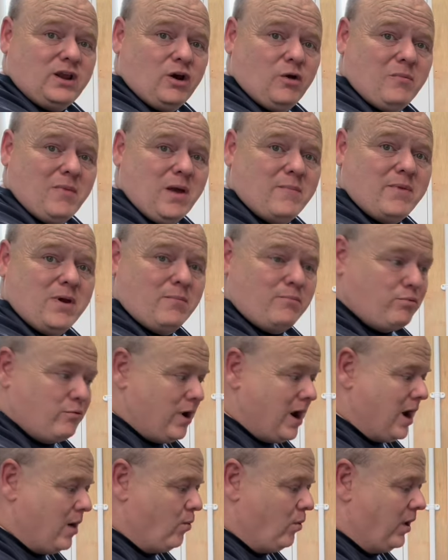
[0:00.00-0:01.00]
or it might be a
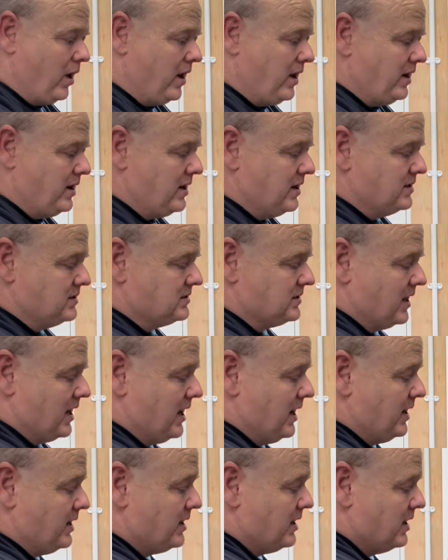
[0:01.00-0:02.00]
brown link
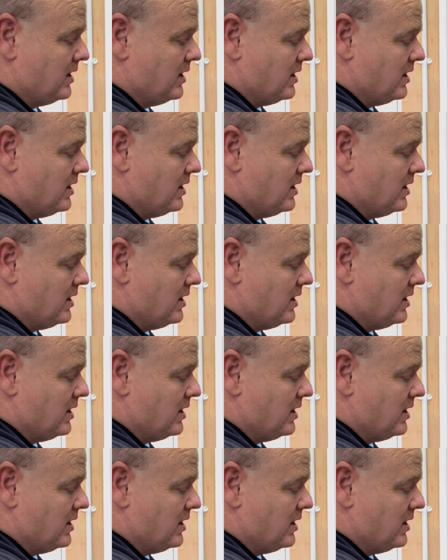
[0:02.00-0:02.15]
inside.